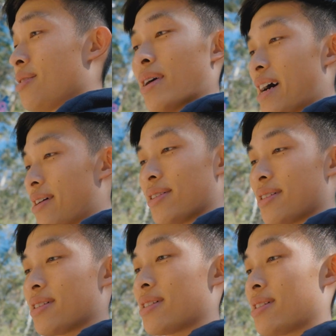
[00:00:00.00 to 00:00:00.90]
Wow.
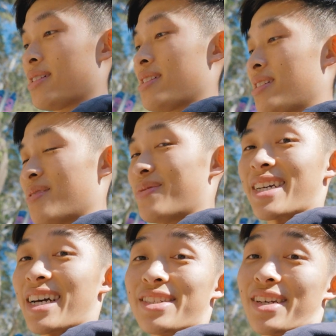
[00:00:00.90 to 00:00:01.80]
But
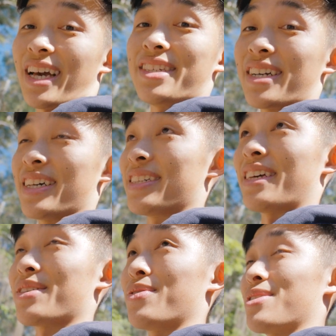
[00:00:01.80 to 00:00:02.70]
yeah guys, I'll catch you guys in the
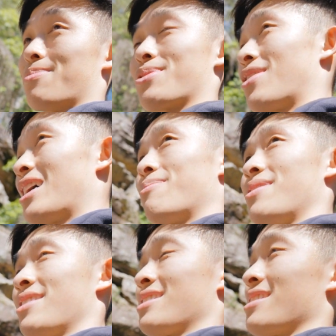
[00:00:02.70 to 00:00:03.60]
next one. Subscribe,
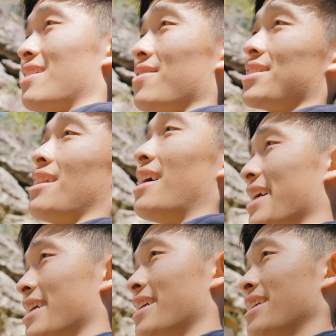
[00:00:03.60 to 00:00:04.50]
give us a
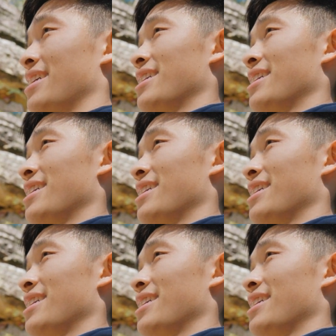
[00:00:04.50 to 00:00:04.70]
like.